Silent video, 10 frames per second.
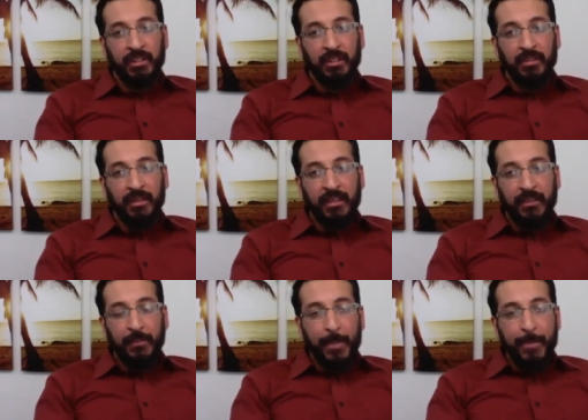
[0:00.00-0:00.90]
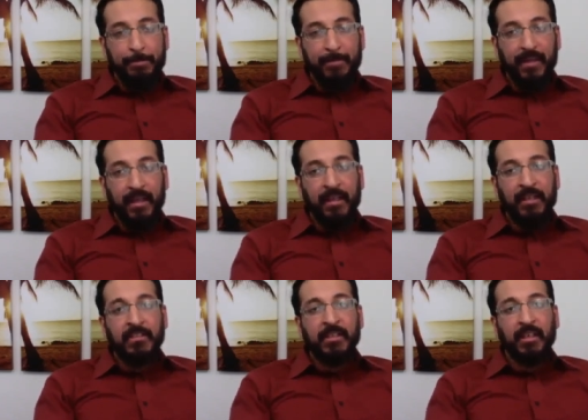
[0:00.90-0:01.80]
right?
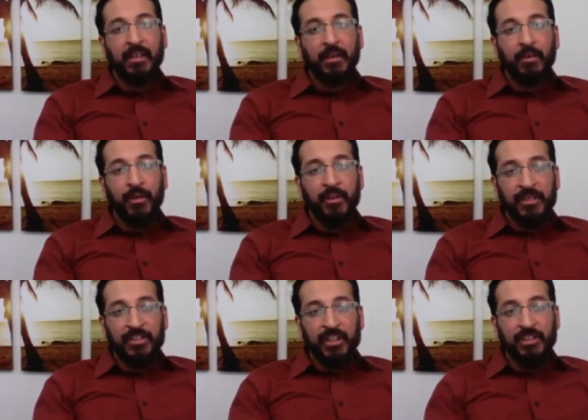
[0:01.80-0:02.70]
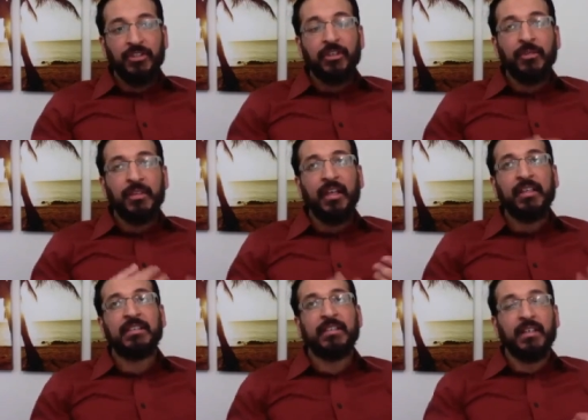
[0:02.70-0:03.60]
And one of my sheikhs told me that
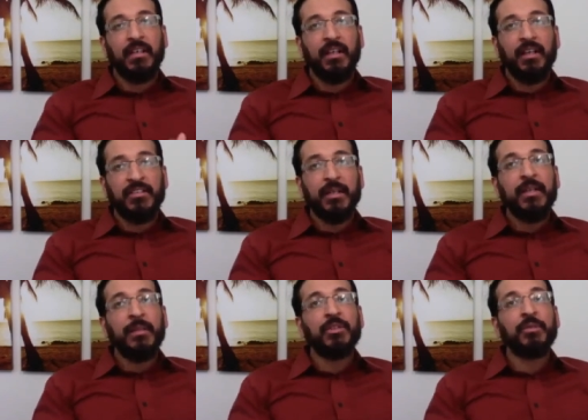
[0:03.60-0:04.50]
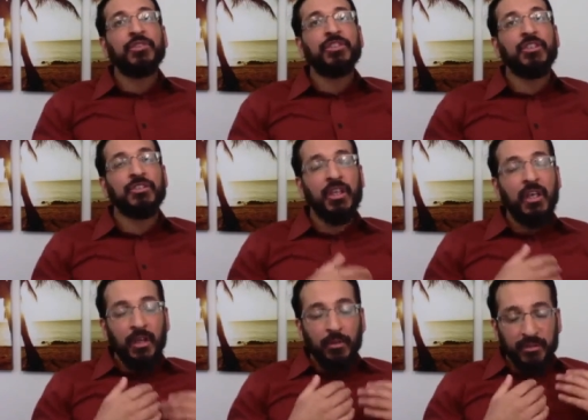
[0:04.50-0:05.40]
sometimes he would just
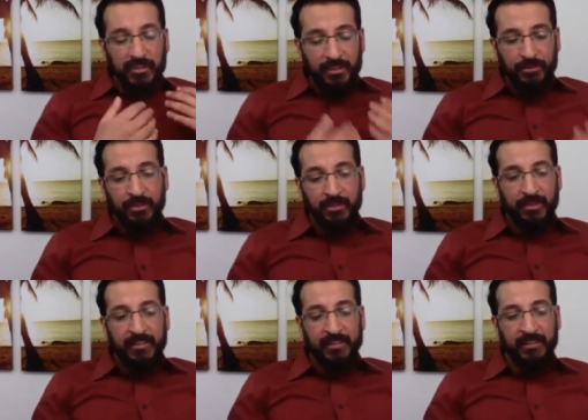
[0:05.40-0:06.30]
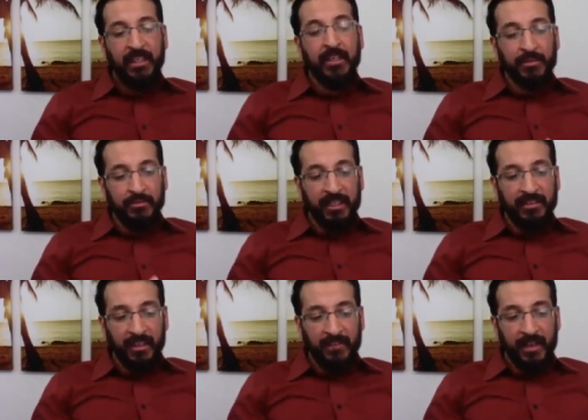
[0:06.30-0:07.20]
recite Surah Al-Fatiha and reflect
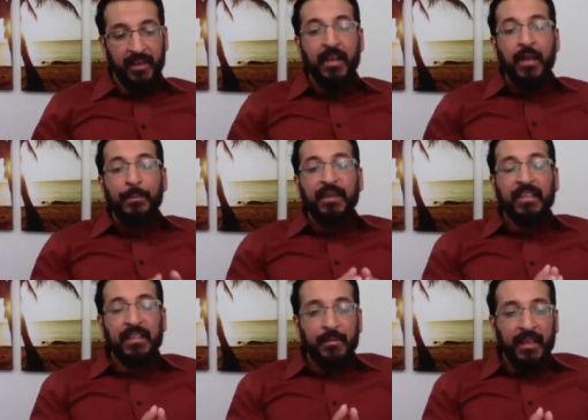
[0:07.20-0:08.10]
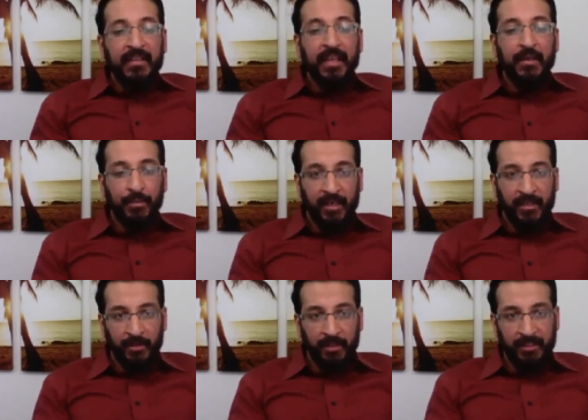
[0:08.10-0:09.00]
on that. But he made that a
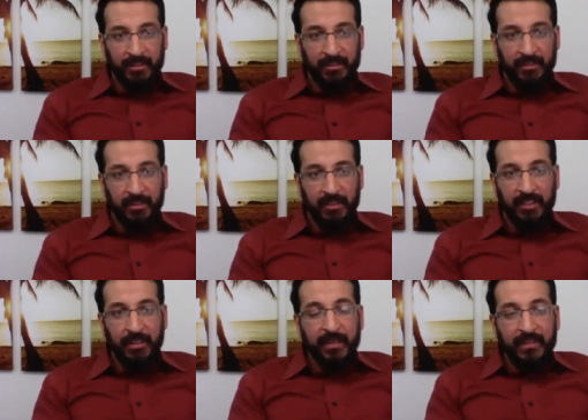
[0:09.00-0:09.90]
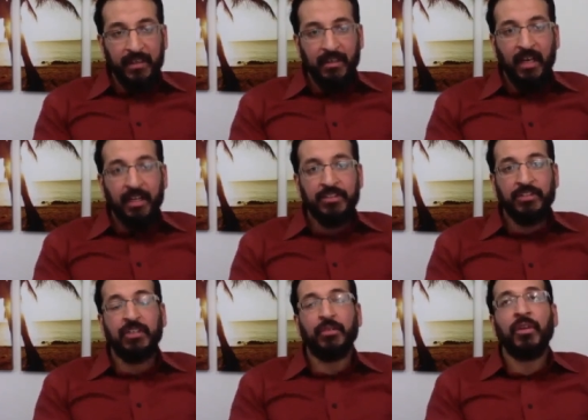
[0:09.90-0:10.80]
priority. He made that a
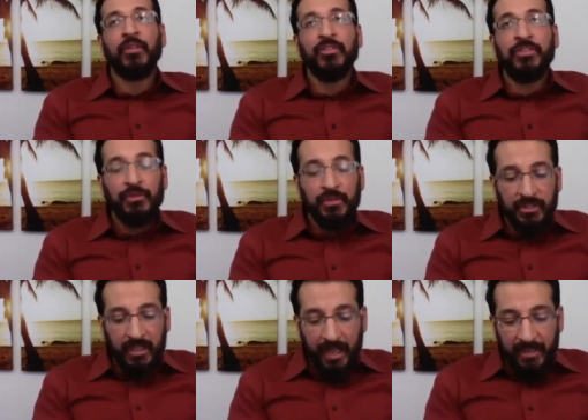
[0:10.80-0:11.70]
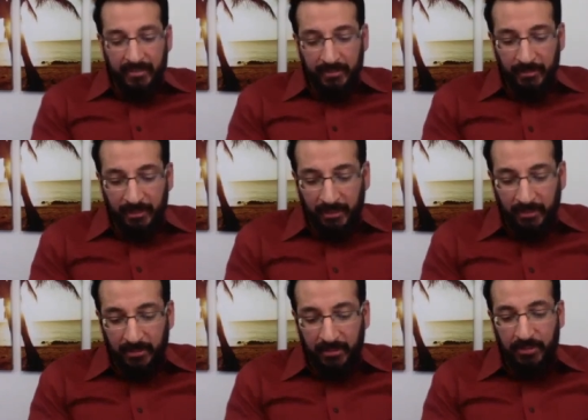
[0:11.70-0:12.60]
constant. One of the students asked him, like,
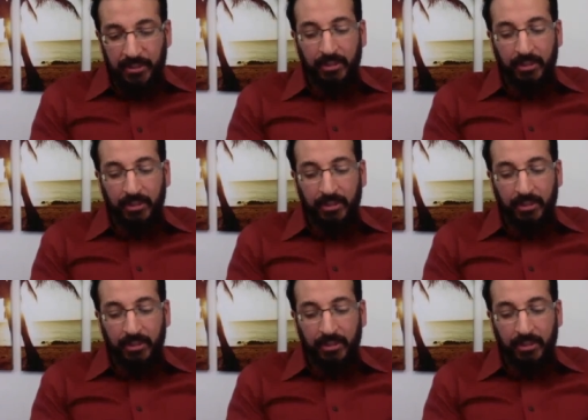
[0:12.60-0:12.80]
Ya Sheikh,